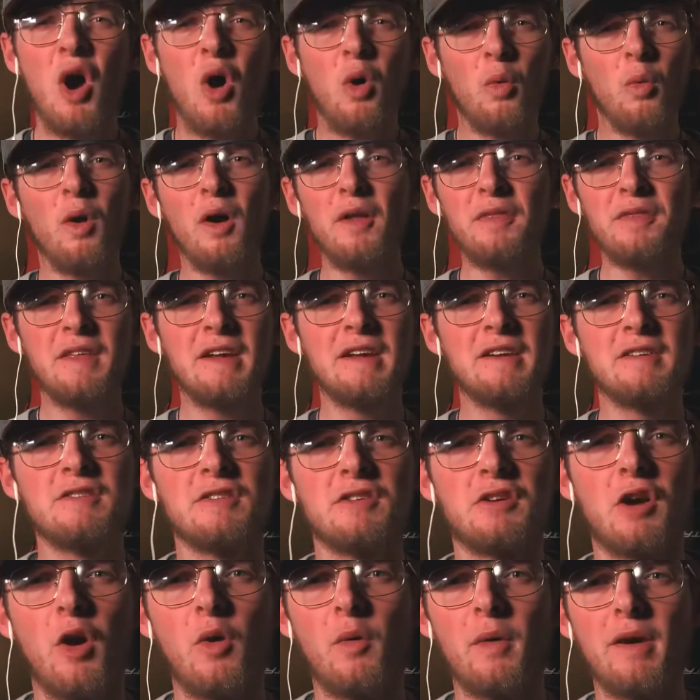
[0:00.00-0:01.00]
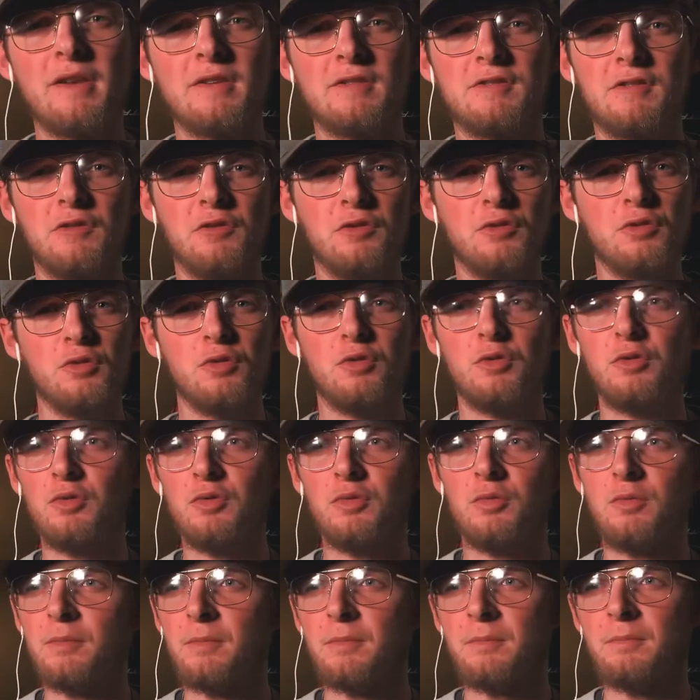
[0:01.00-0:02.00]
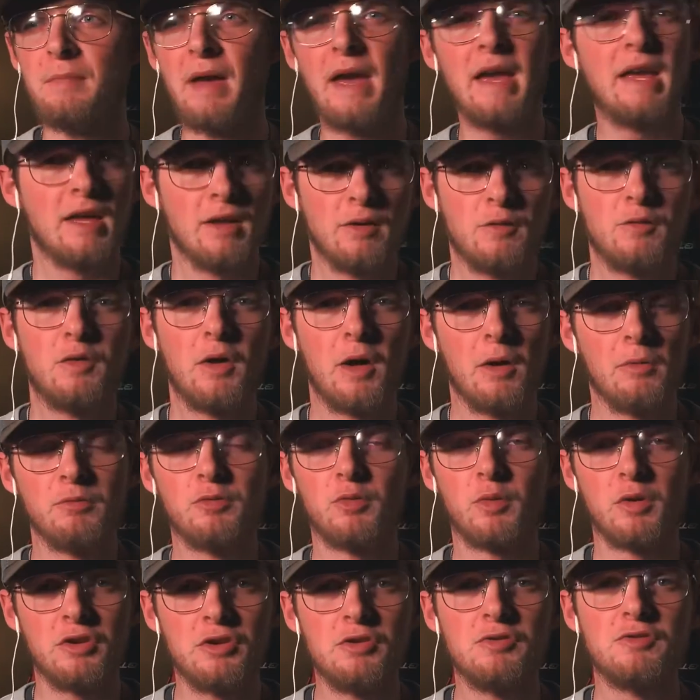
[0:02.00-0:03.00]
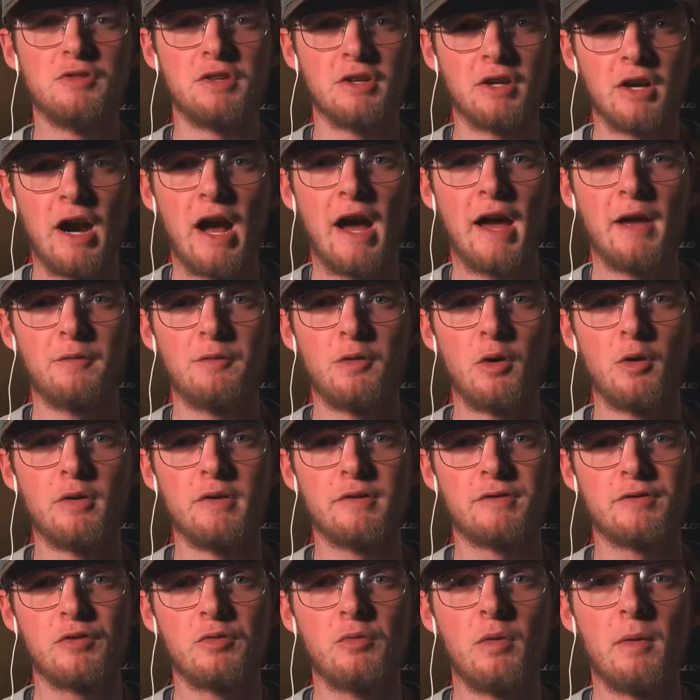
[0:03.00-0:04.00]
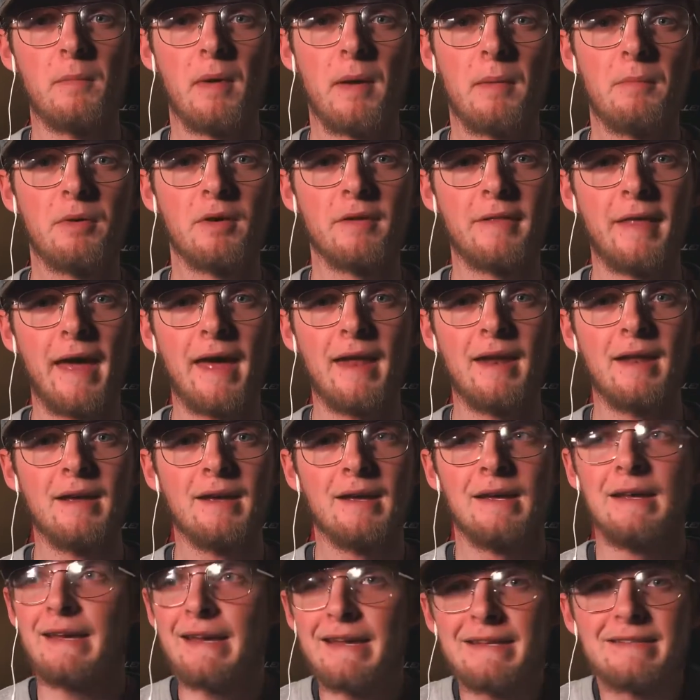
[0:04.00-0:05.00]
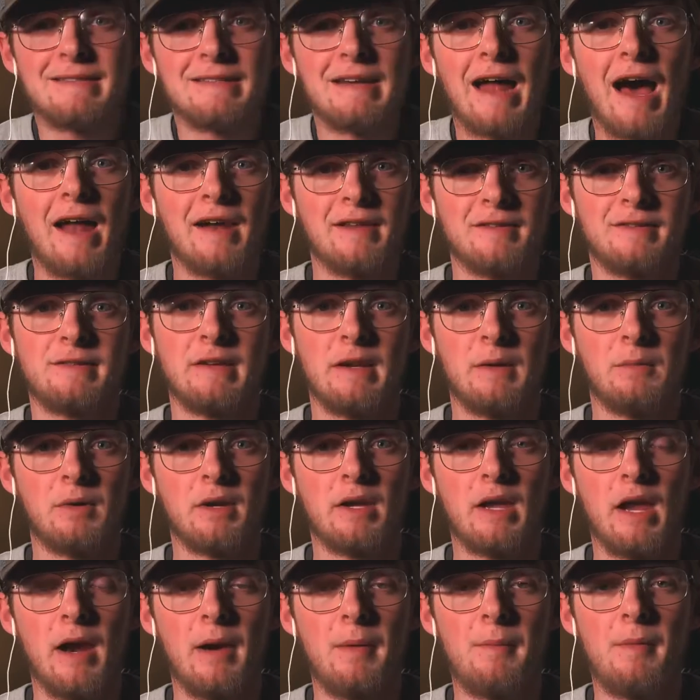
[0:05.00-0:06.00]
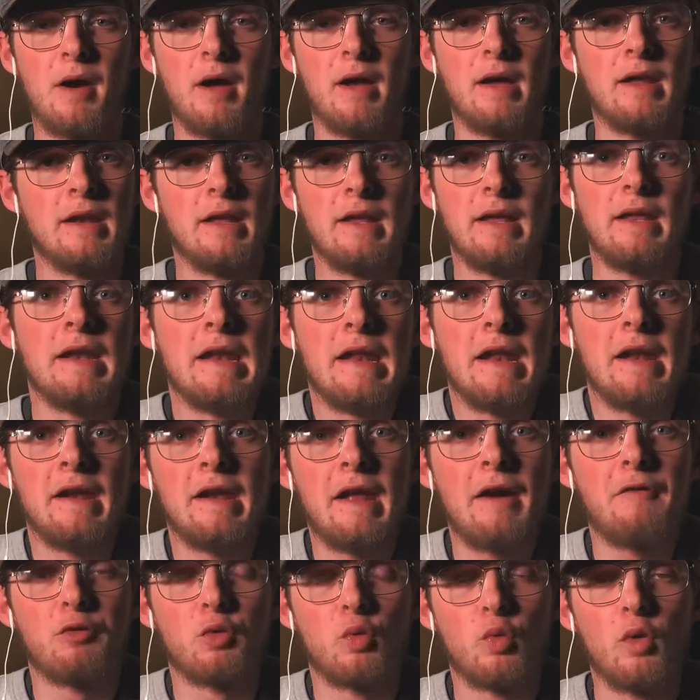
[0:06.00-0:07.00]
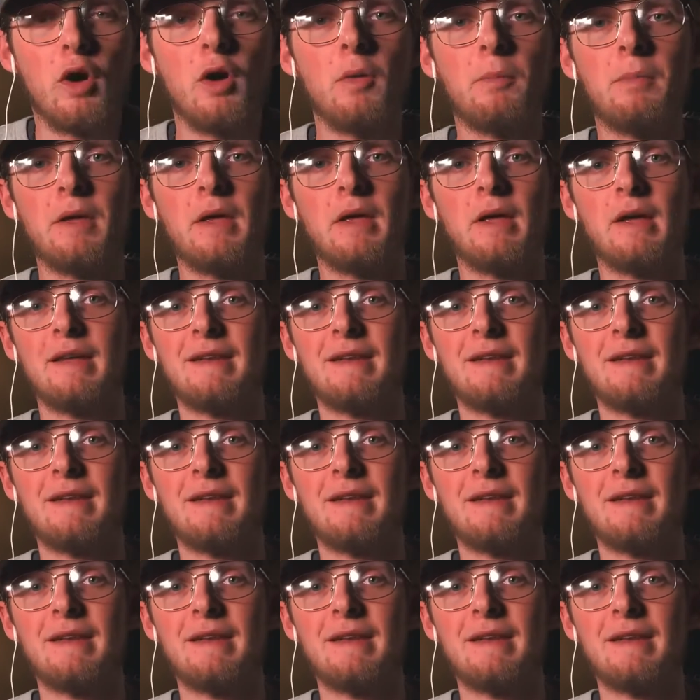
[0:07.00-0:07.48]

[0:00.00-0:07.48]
One thing to go into making films when using your iPhone is to remember that it's not a cinema camera, and it never will be,